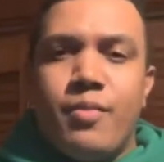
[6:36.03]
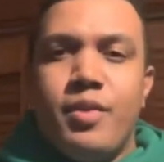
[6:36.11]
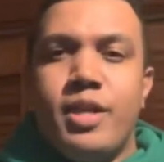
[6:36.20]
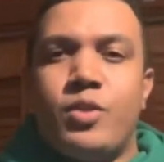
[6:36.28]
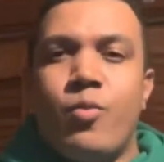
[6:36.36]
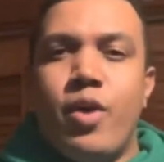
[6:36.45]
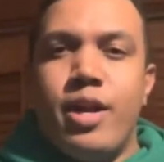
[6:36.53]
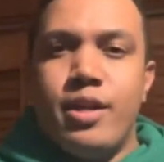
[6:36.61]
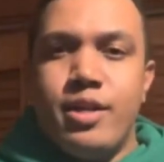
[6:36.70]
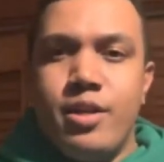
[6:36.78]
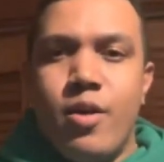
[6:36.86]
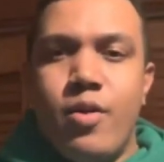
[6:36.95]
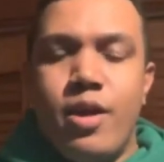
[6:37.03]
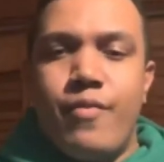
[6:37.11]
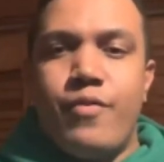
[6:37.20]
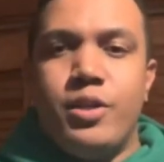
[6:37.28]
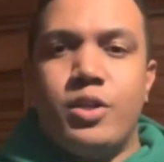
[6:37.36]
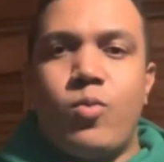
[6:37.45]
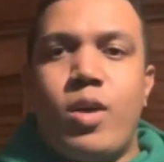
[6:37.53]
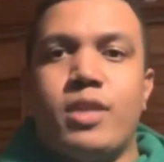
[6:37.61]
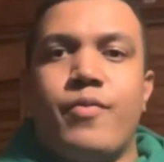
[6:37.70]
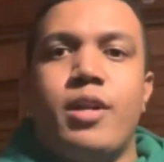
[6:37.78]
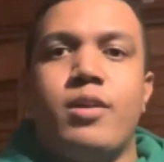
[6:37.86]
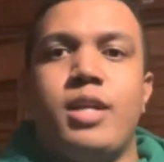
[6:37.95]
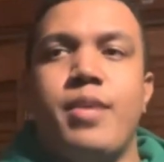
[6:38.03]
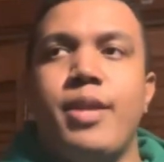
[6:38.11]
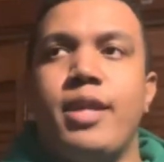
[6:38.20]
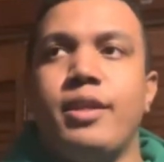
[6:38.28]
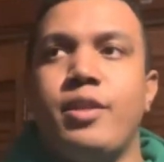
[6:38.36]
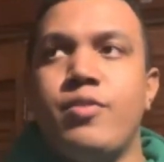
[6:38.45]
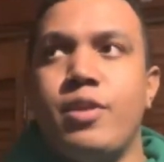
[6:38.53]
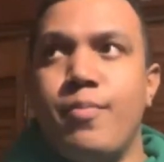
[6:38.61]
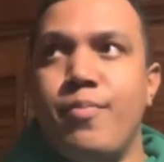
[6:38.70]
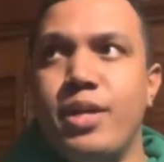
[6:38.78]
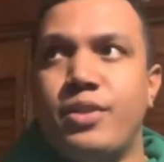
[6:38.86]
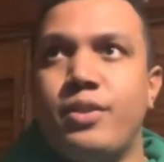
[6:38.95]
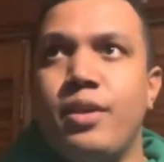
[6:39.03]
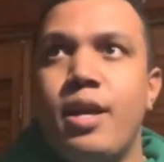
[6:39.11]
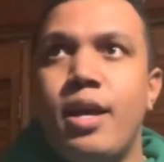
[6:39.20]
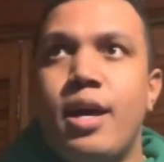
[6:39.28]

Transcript: this one, you know, if you're just watching for entertainment, I think you could miss,